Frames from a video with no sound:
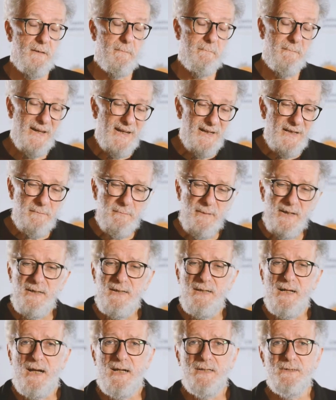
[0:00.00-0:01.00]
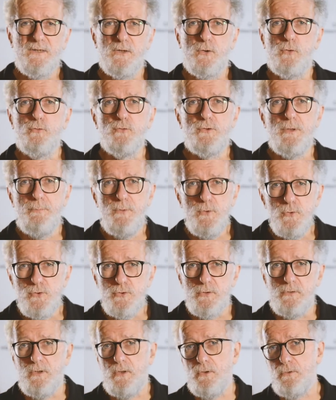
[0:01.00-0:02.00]
Many other
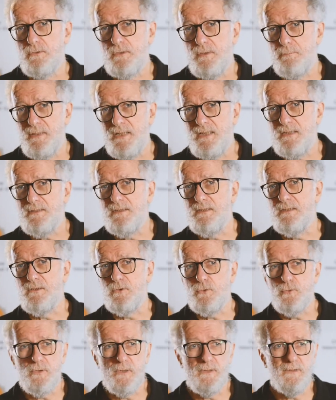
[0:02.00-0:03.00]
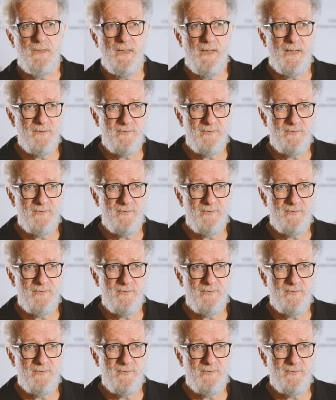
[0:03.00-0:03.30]
contributions on debating during the